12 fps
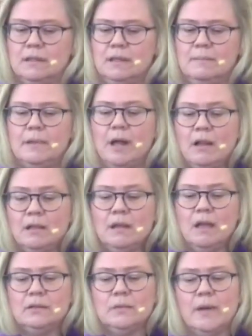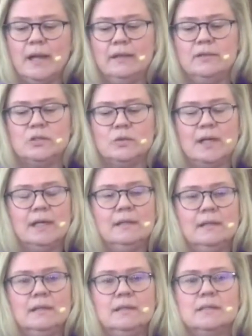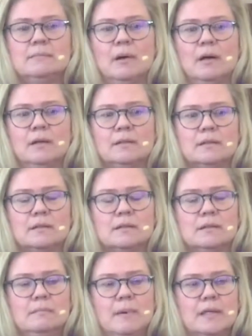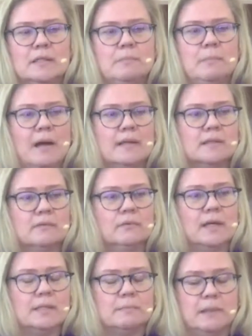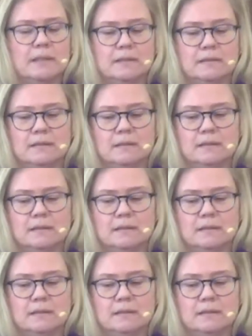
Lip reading: But all along the way, the trail is marked by spots of respite,